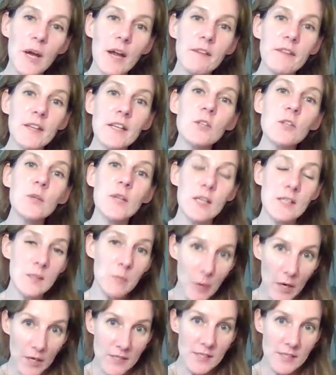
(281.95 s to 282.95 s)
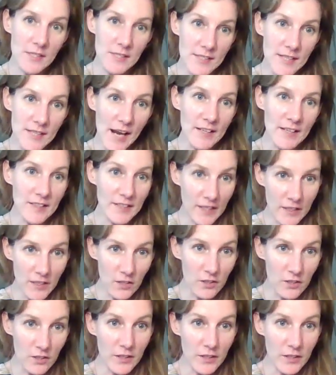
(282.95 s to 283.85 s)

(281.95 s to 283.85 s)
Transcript: And then you get depressed and sad, and then you're